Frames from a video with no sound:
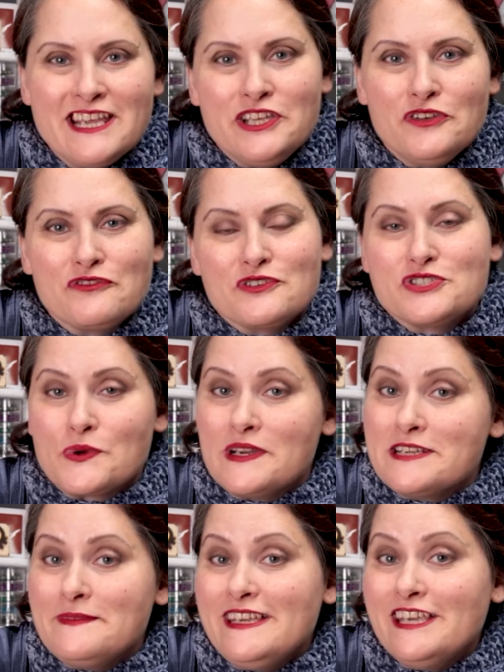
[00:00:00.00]
Thank you for
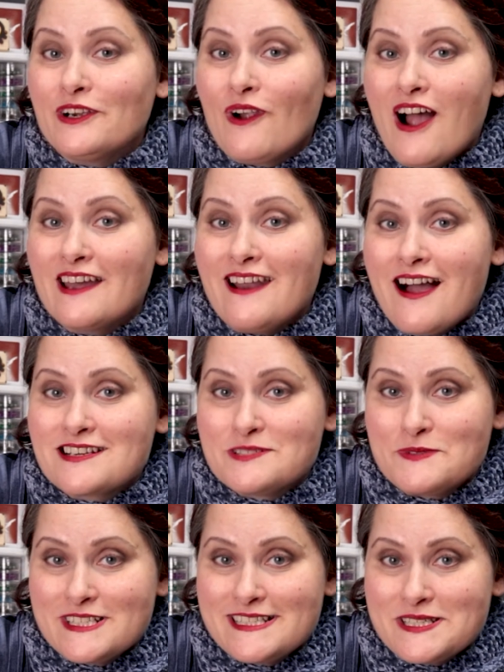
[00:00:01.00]
joining me here on
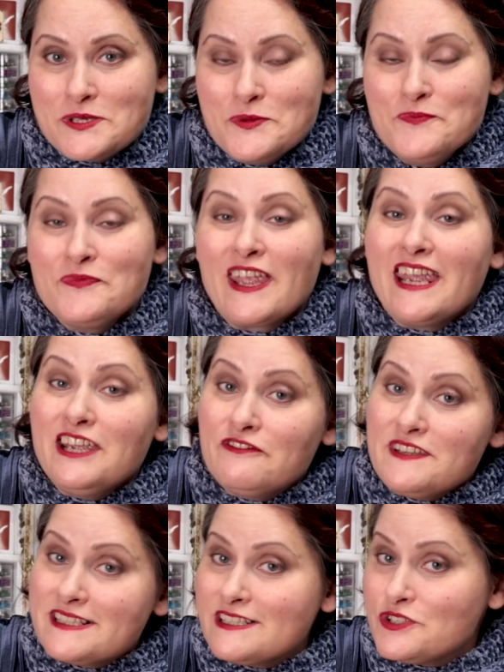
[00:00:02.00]
Octopus Do. If
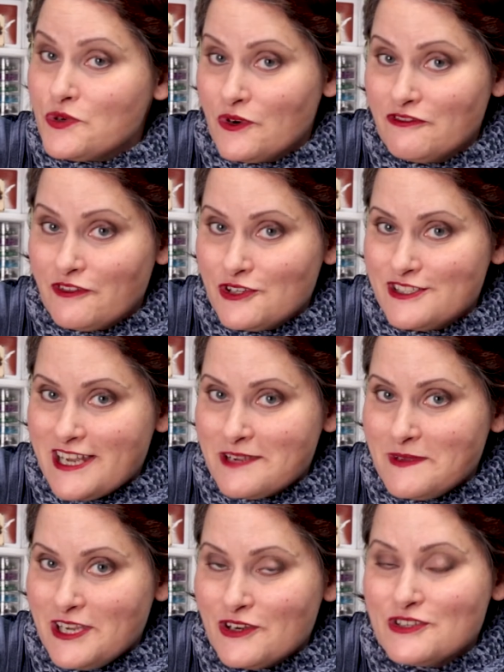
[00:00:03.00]
this is your first
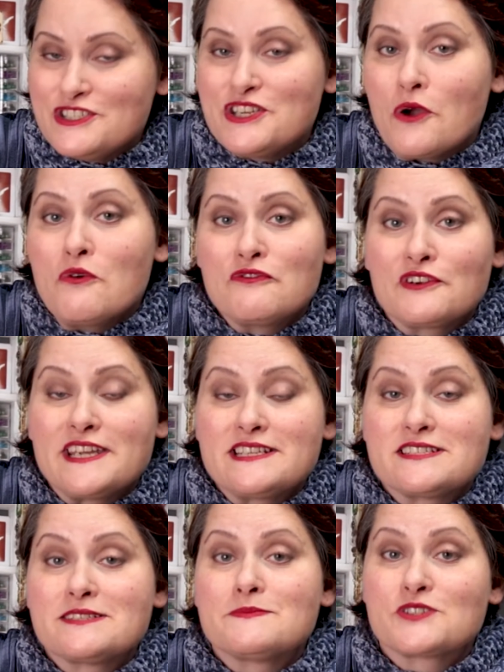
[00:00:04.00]
time here, don't forget
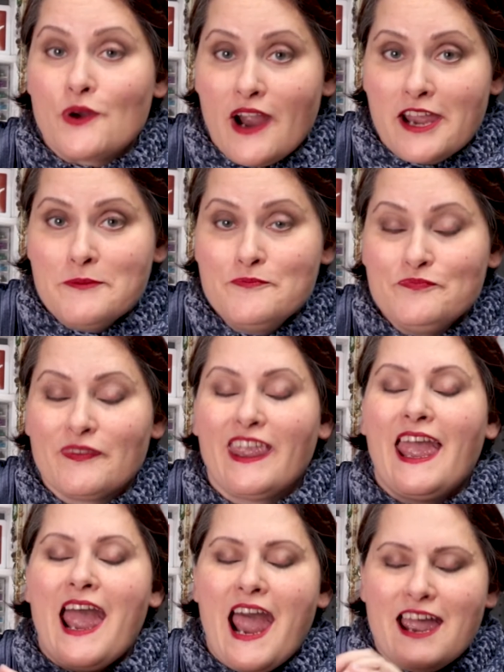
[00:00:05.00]
to subscribe.
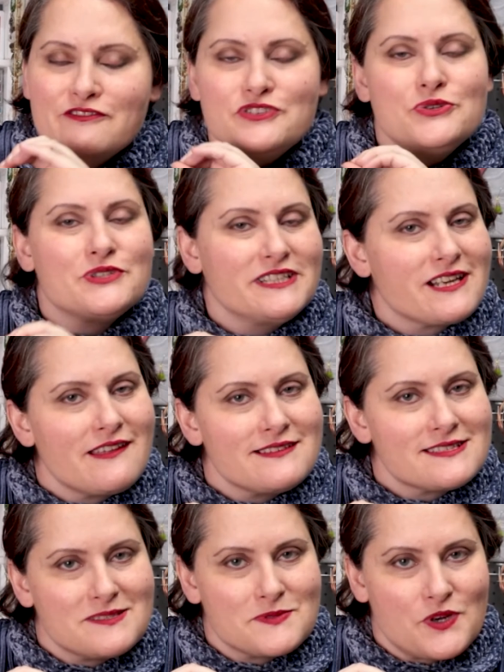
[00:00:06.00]
After you click on the
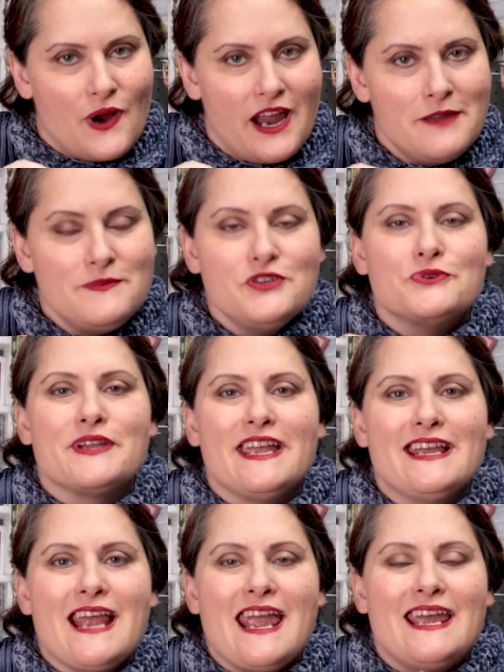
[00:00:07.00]
subscribe, you'll
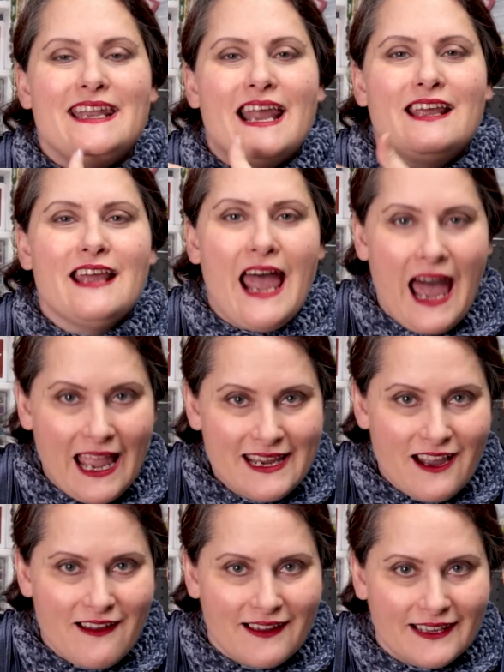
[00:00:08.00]
get an
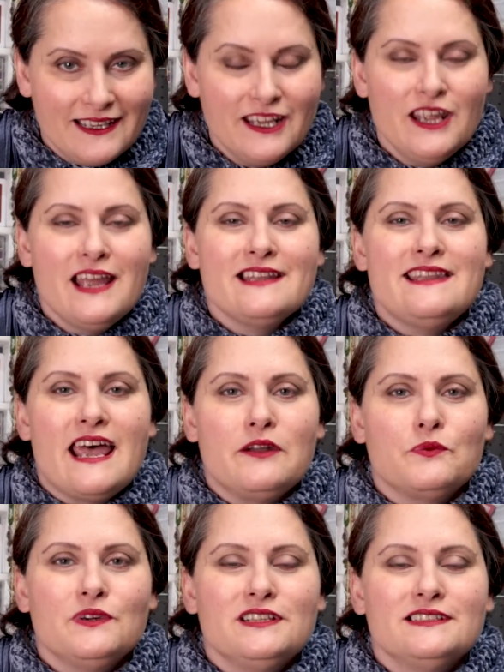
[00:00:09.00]
icon
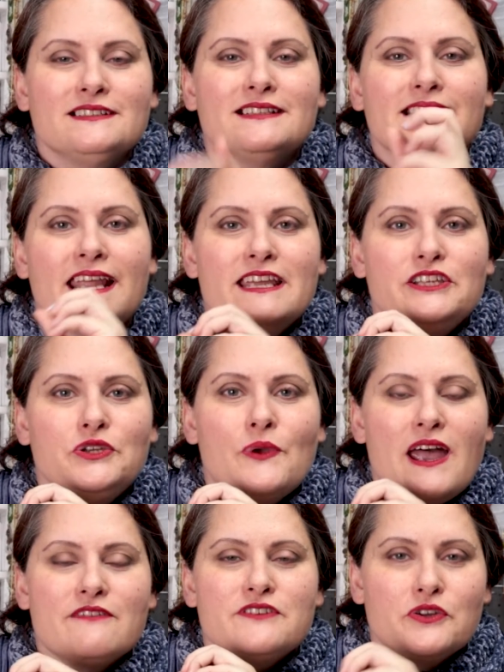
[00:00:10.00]
that will let you
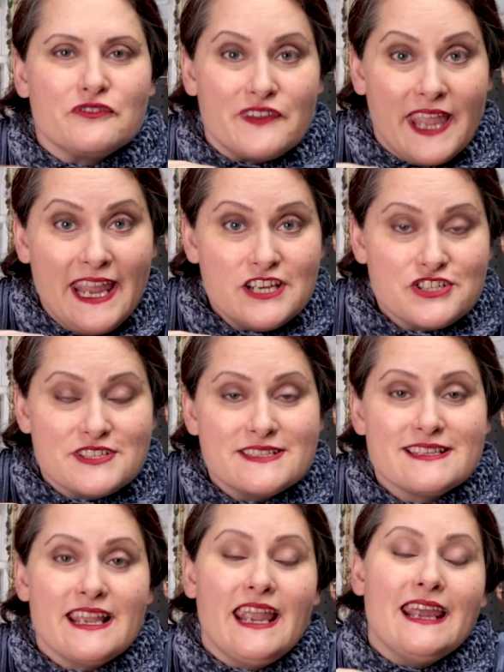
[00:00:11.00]
have
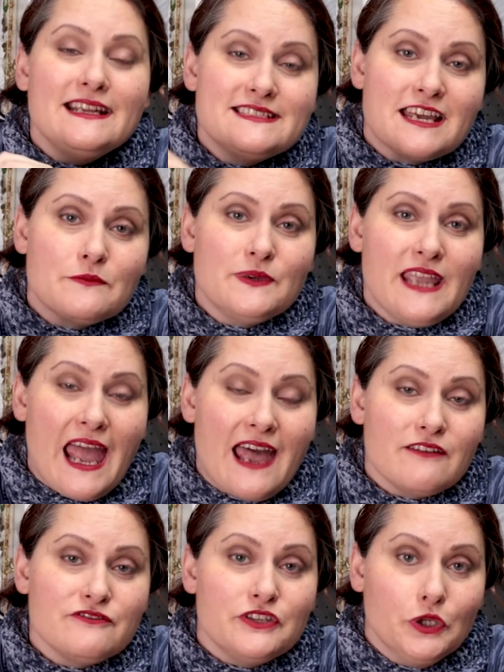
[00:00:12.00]
notifications anytime we
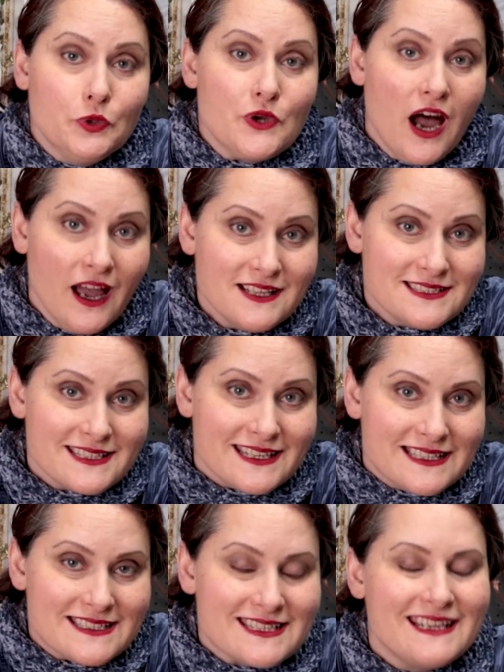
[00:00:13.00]
have new
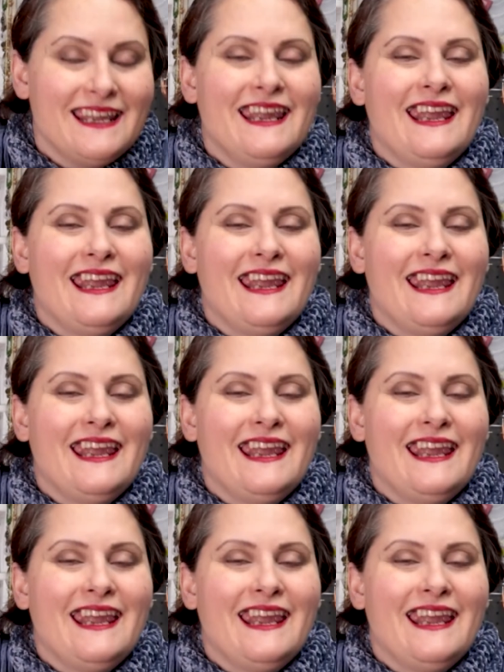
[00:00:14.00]
content.